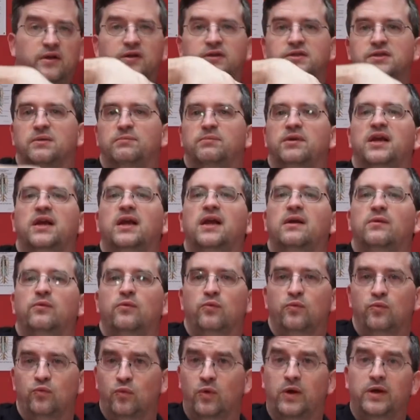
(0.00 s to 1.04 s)
there's a
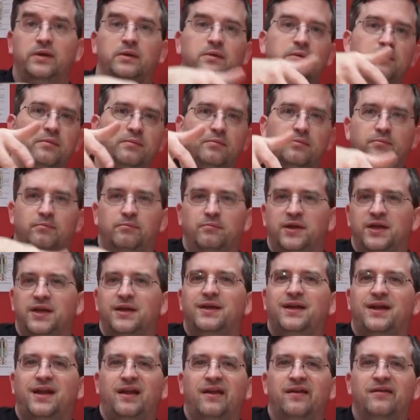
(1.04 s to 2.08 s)
big, one
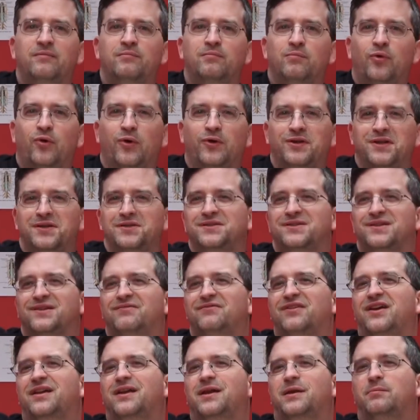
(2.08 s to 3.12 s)
big key importance
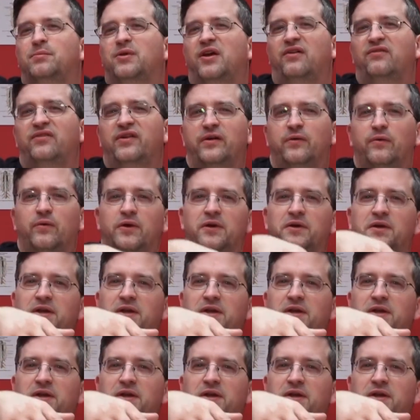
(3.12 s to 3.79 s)
of getting pelvic